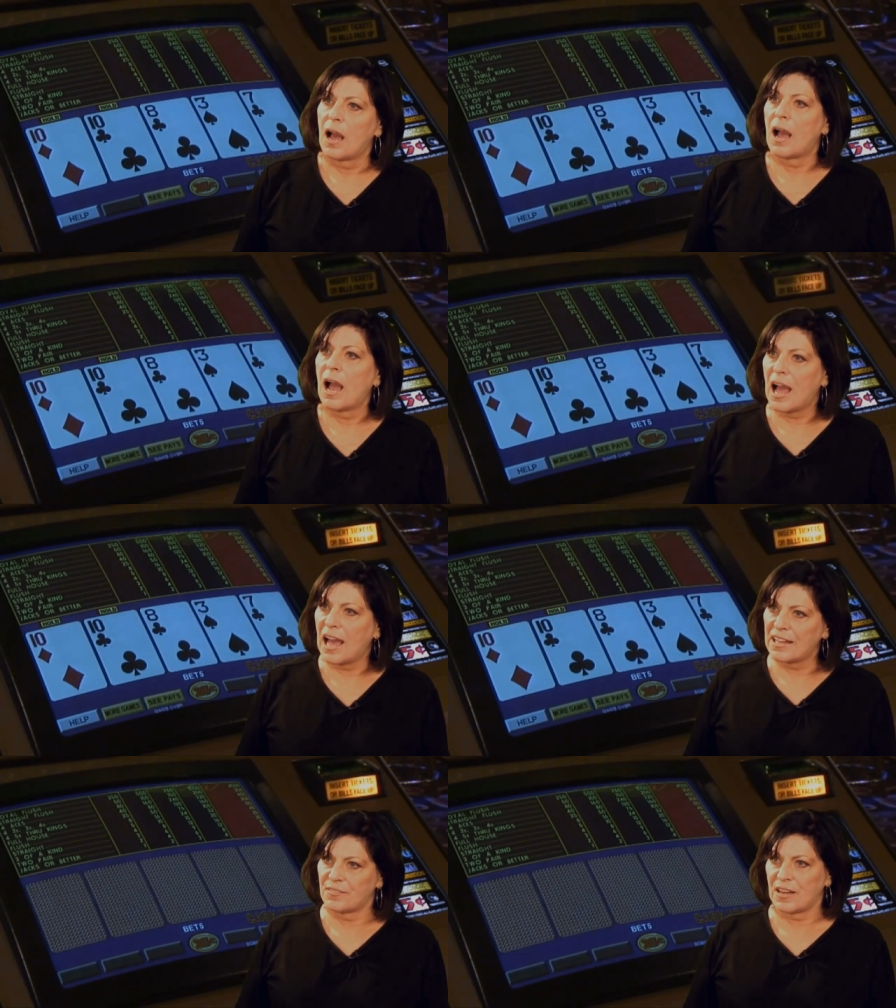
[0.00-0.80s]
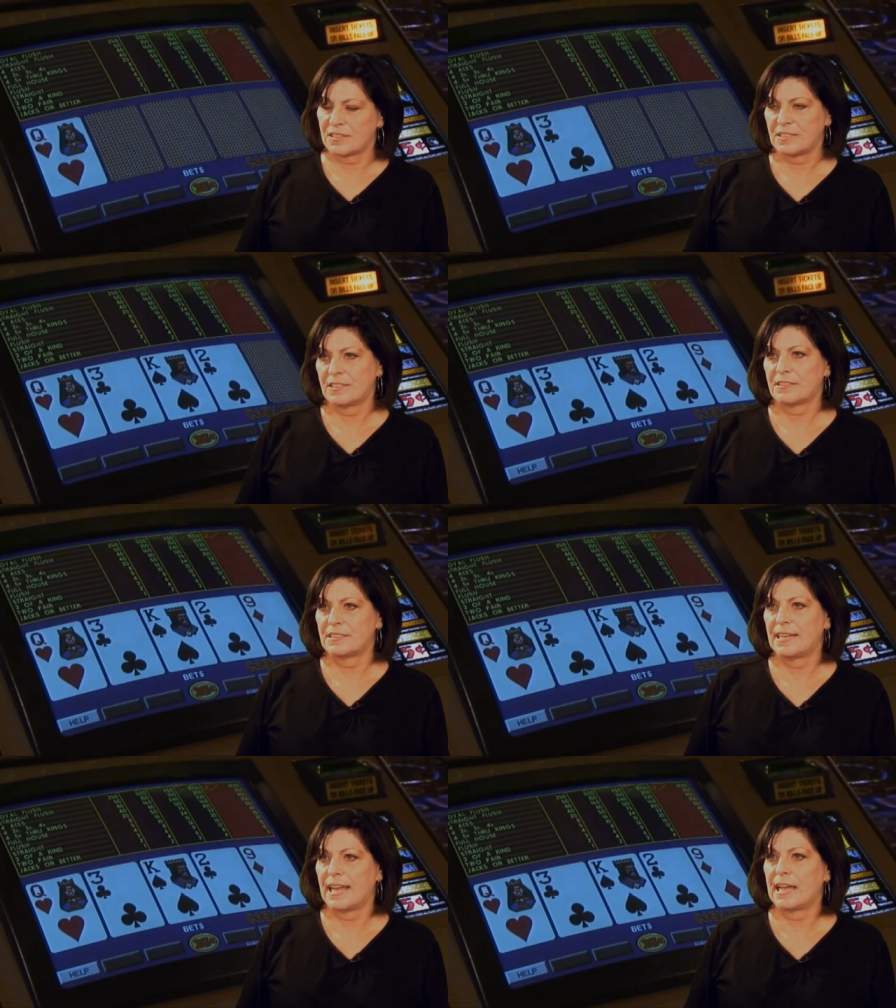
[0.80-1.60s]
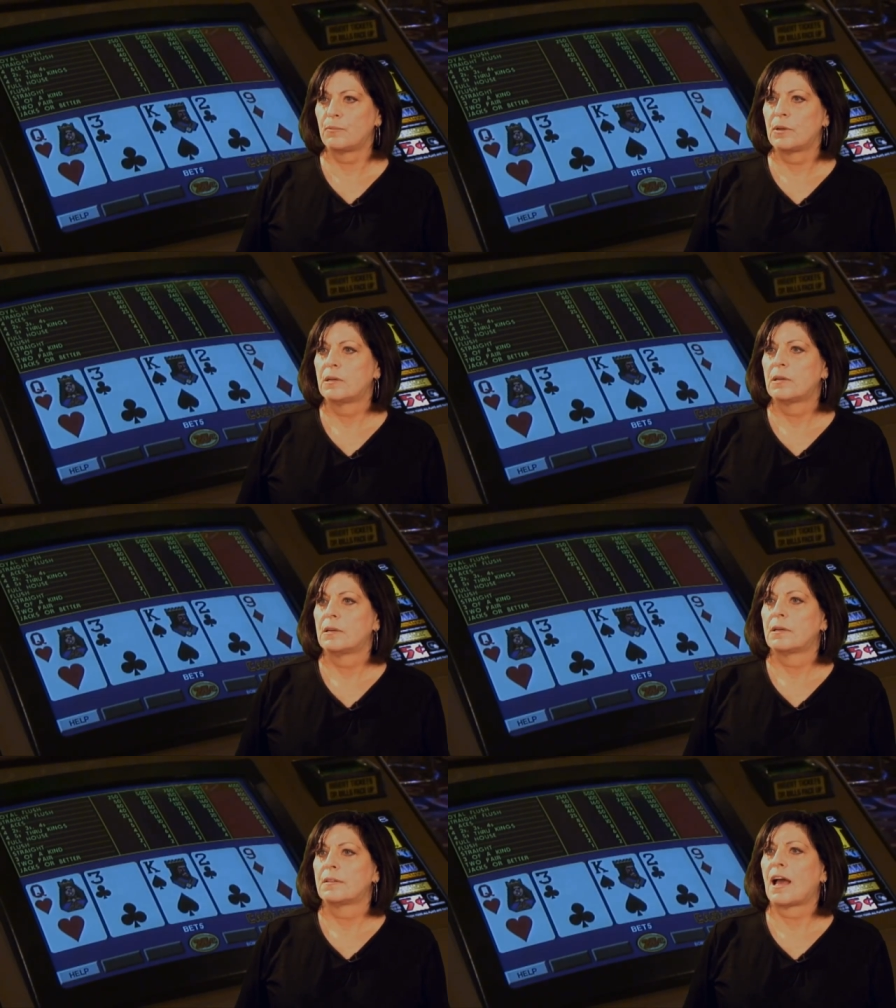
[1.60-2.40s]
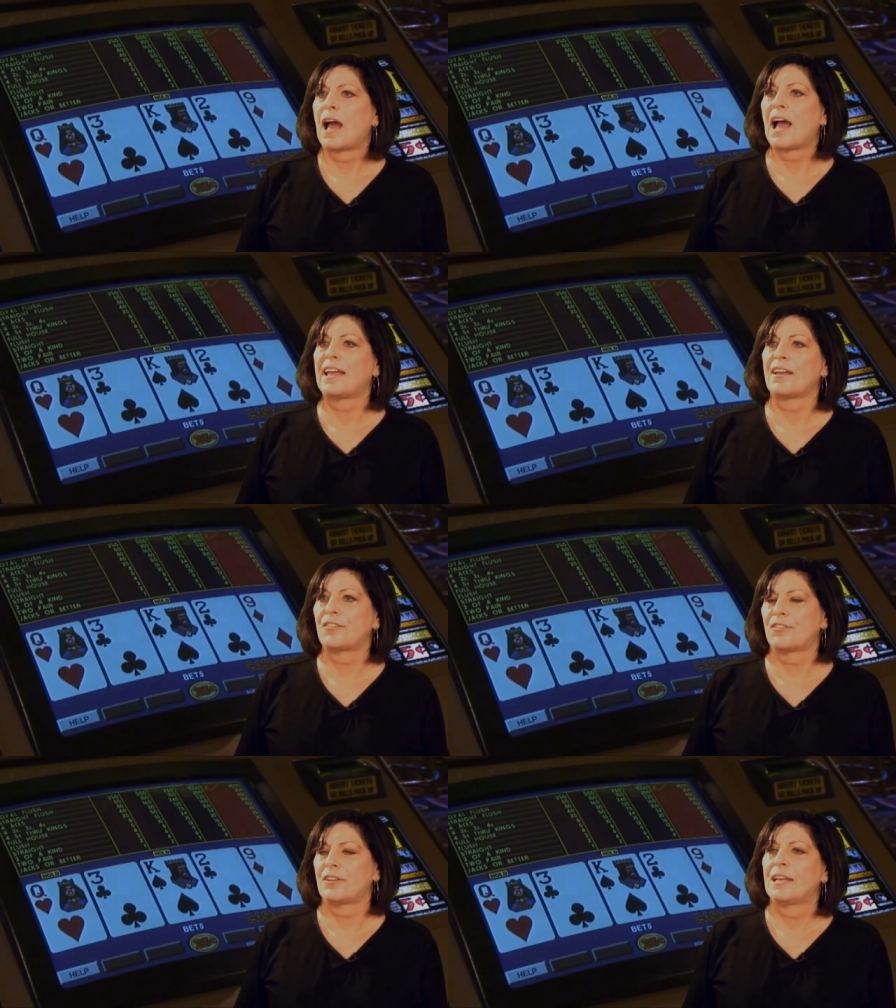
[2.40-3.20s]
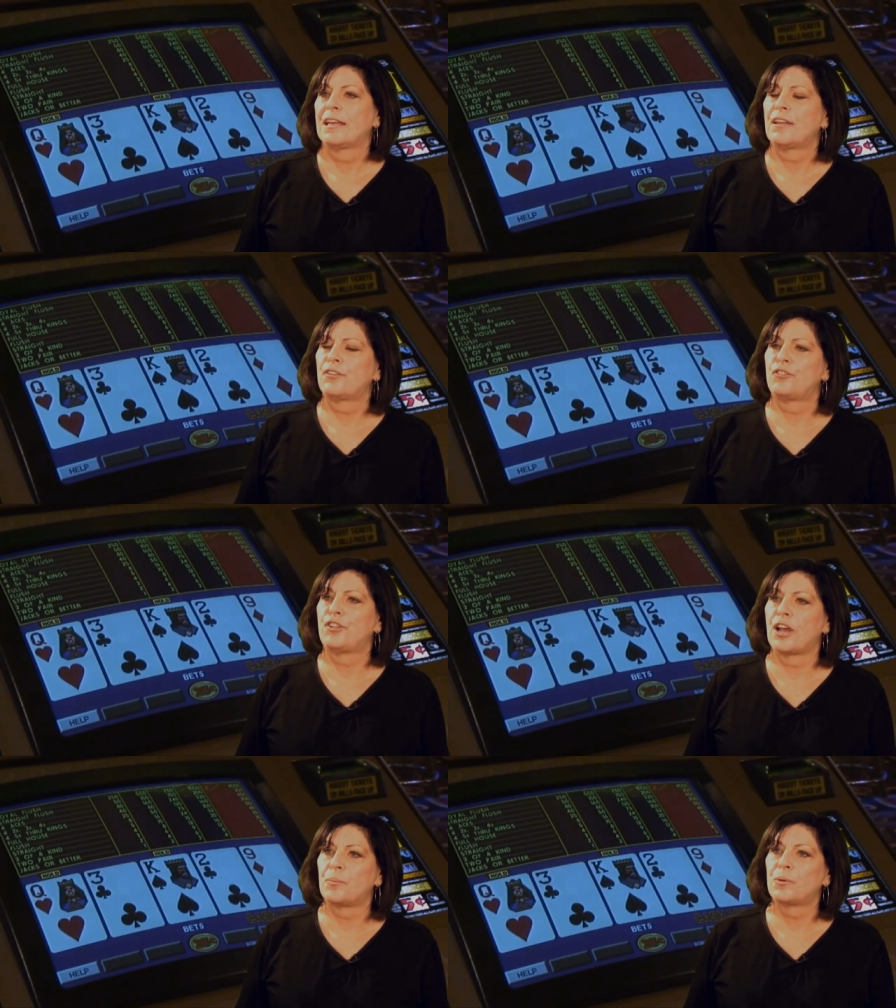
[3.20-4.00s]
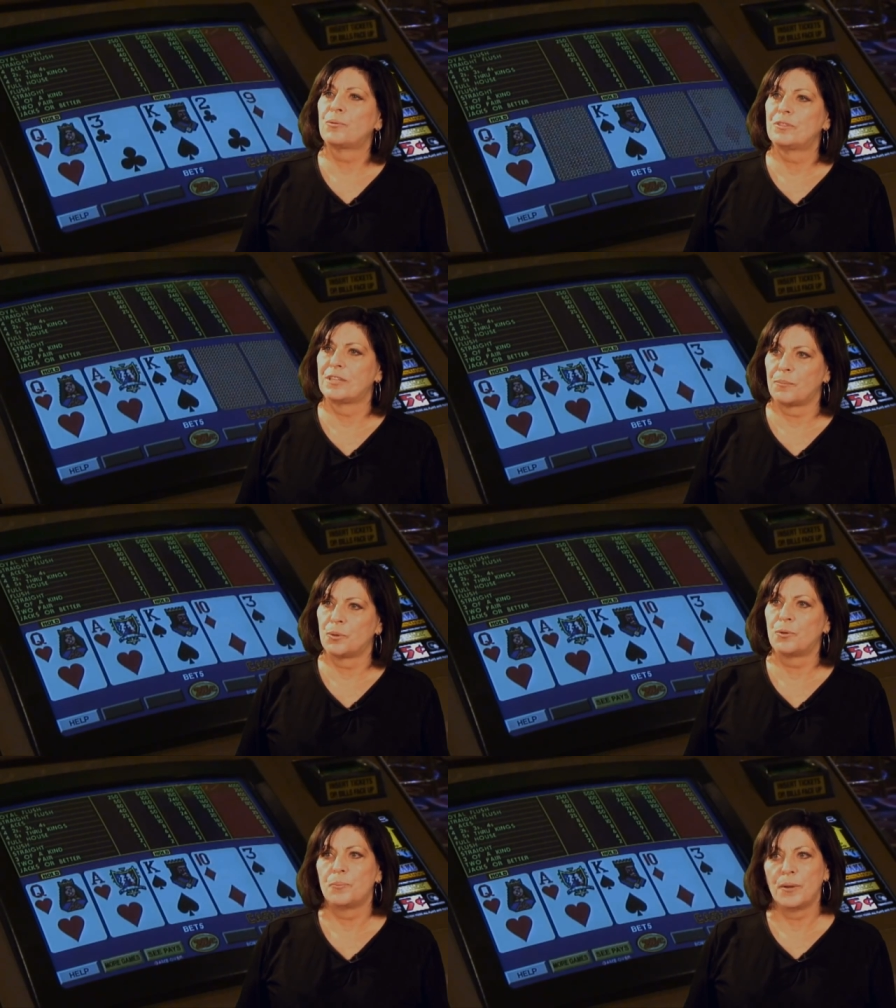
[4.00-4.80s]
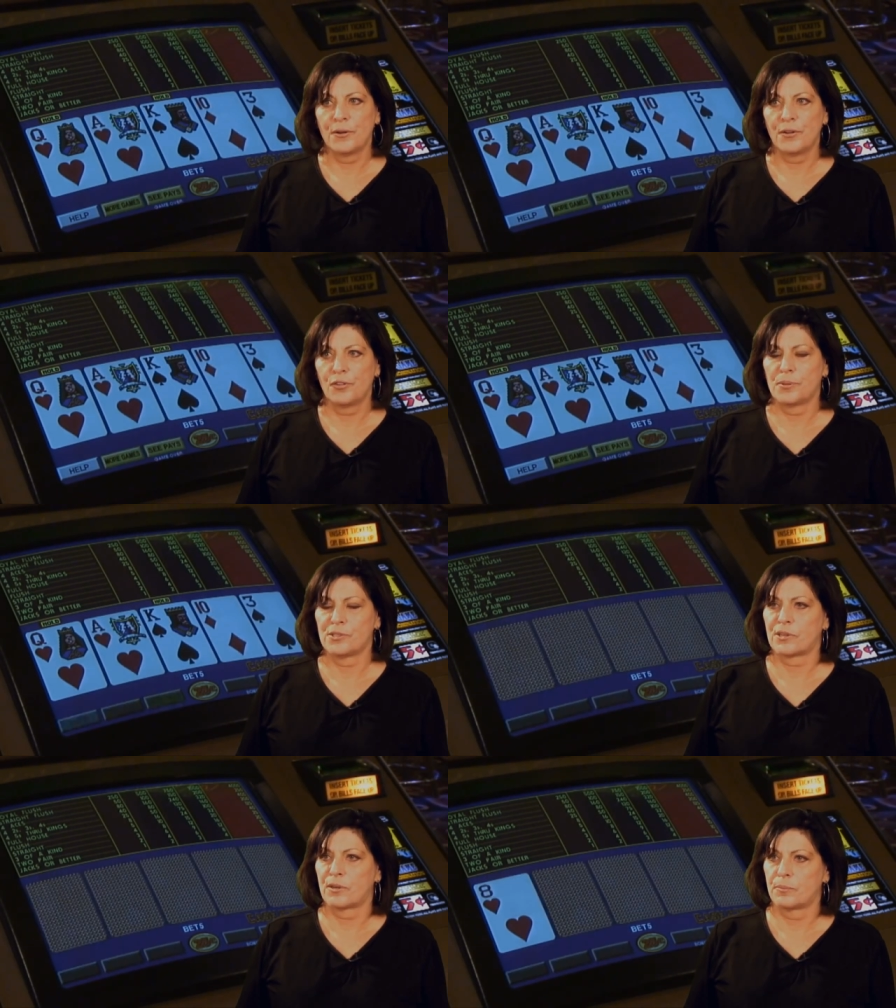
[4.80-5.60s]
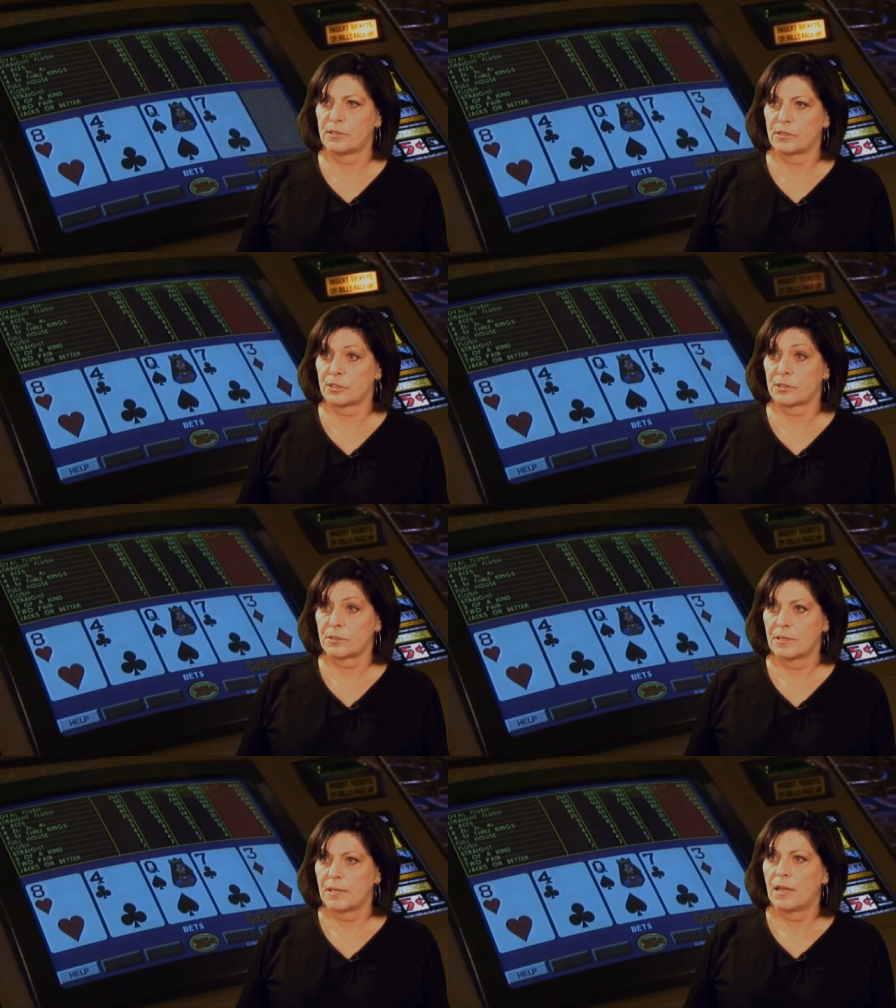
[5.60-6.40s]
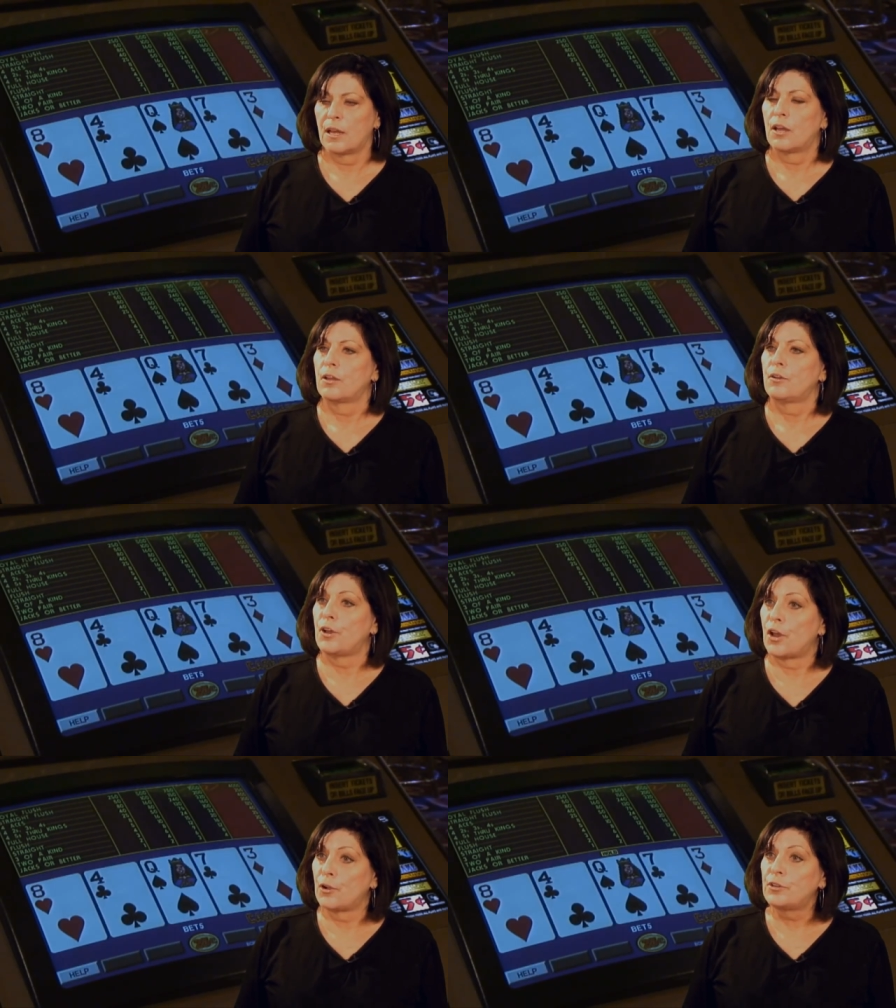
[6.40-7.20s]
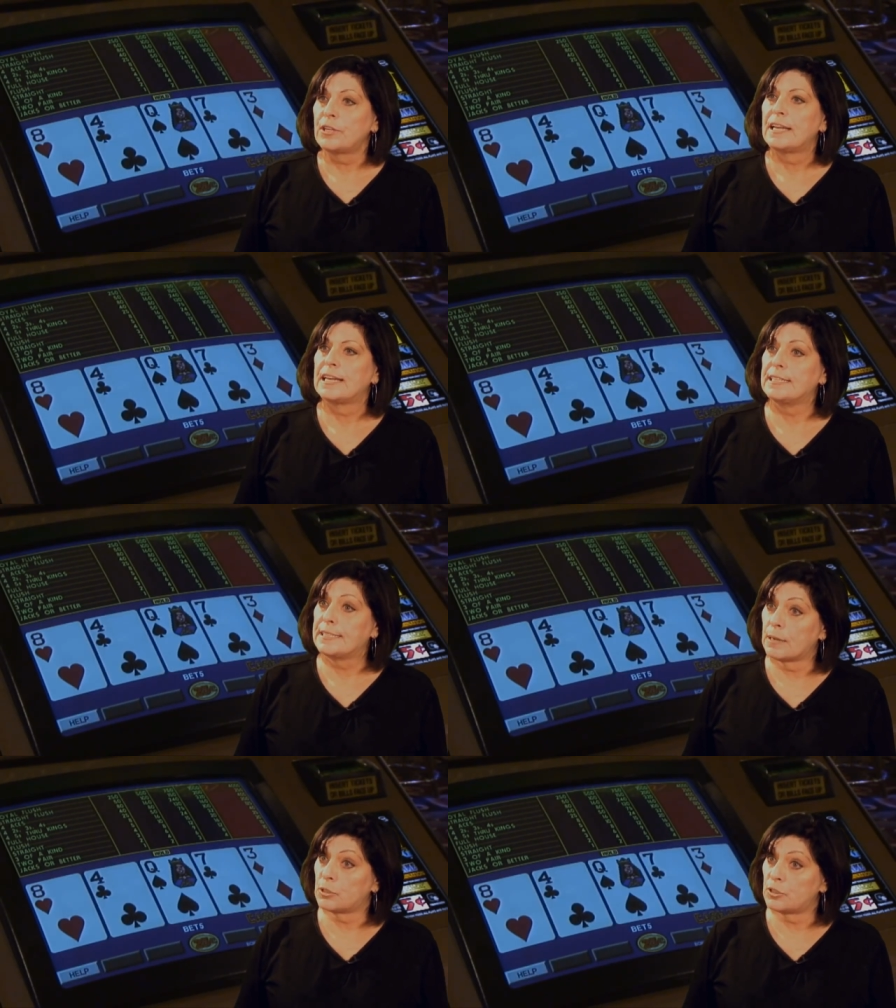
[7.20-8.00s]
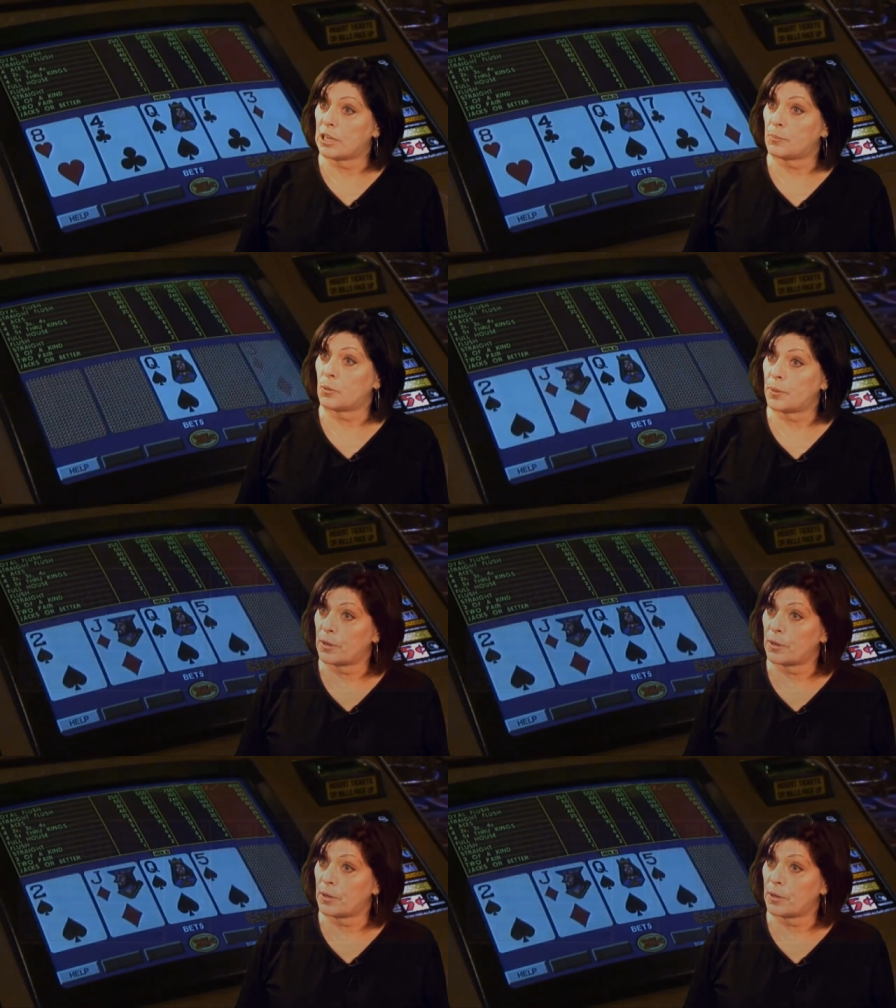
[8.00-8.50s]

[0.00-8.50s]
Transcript: A high volatility game, the highest, is double double bonus poker. Note in double double